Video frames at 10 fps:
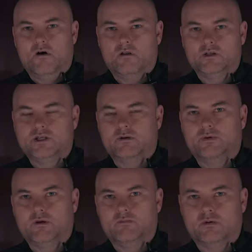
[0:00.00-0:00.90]
all the same
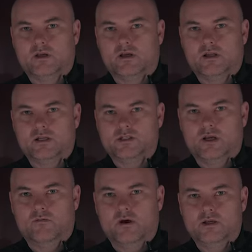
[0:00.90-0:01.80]
people thinking the
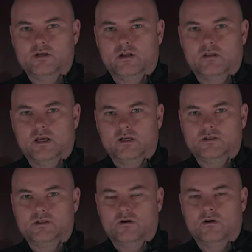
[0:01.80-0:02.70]
same ways on
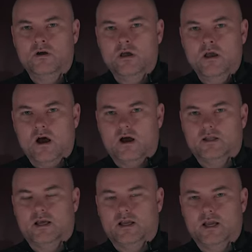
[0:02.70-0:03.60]
things, so
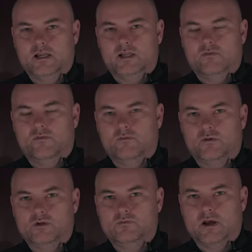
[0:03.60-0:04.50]
to get a different
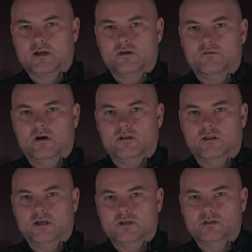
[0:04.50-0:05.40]
perspective on
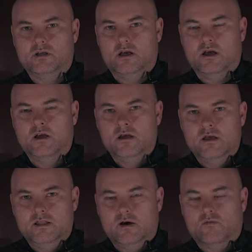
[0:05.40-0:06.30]
things
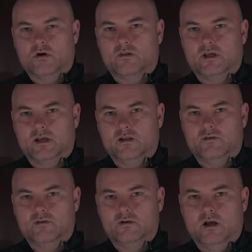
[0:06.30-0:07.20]
that we're thinking
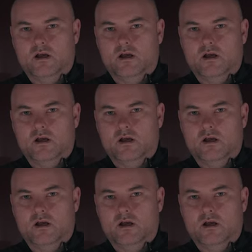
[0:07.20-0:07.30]
through